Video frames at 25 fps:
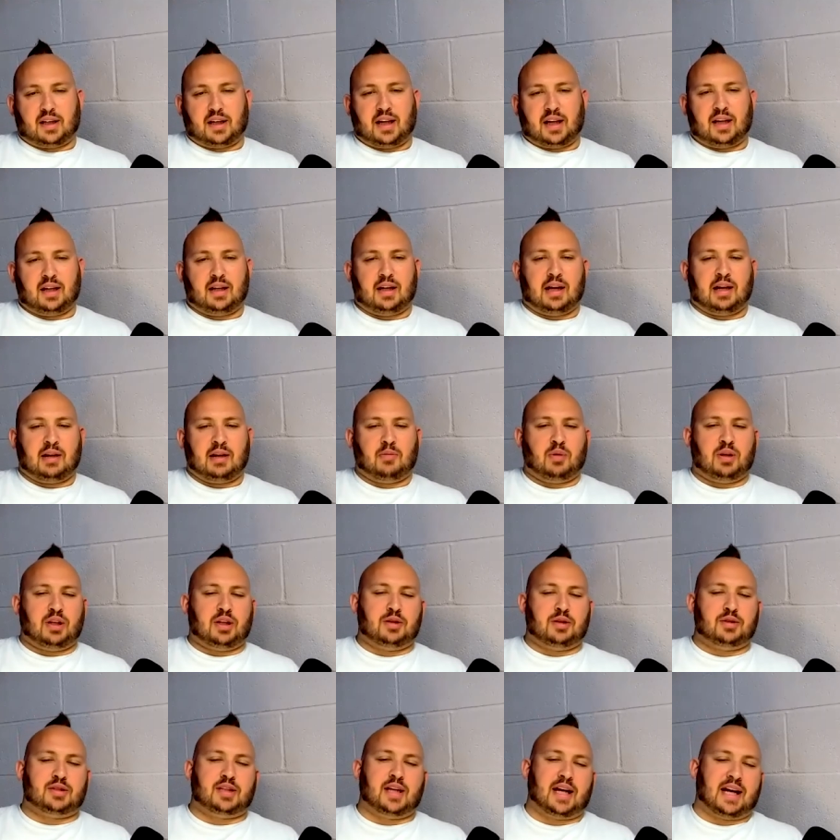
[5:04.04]
And and when
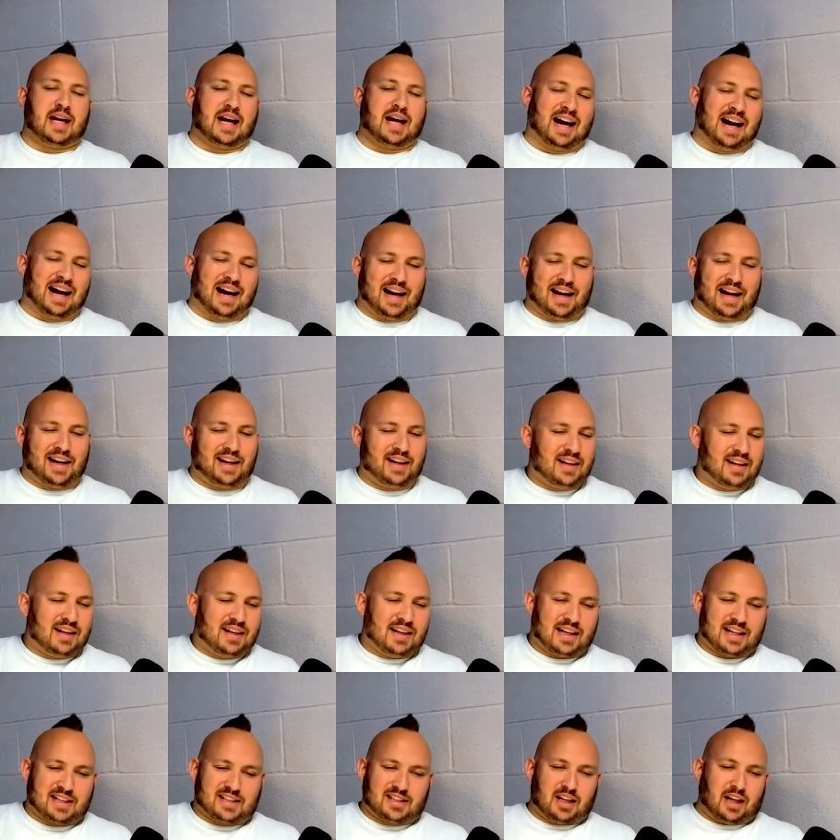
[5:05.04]
you say I,
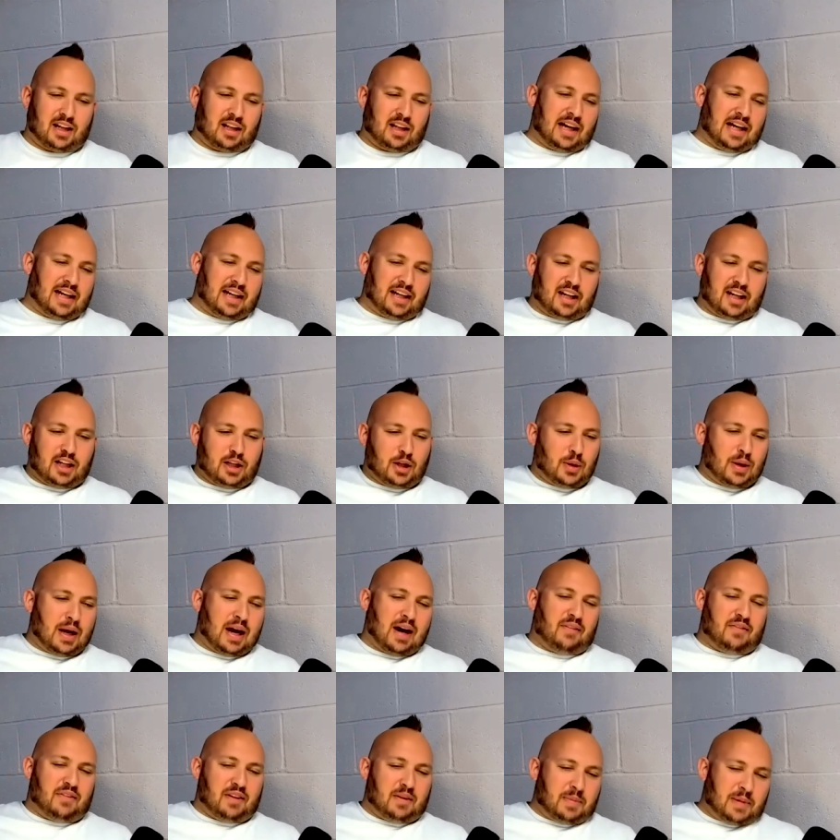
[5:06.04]
it's not like you
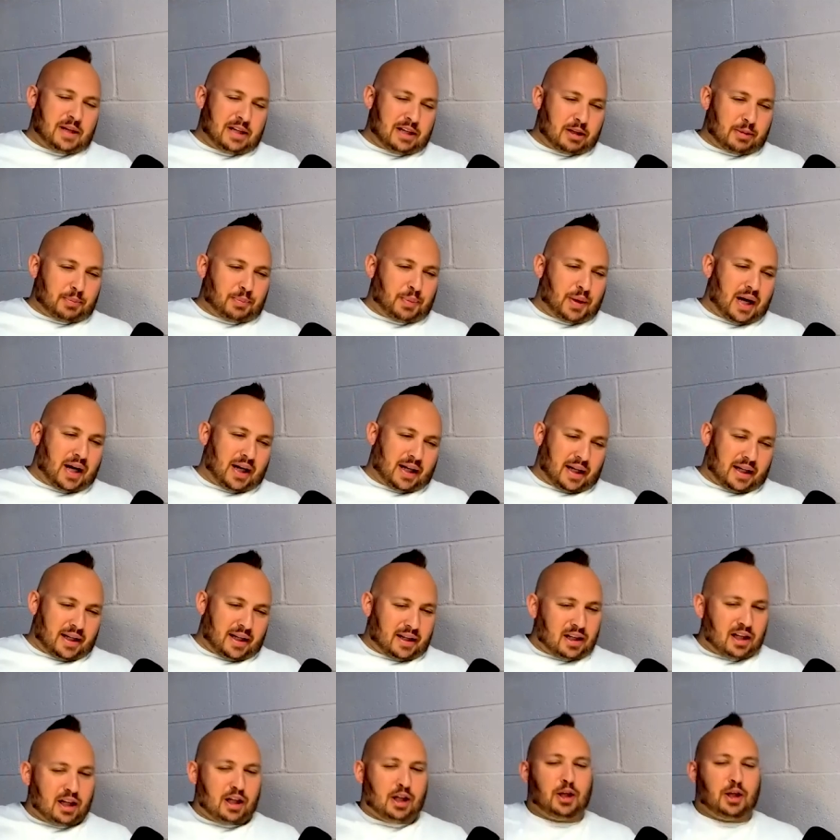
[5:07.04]
have them in your pocket.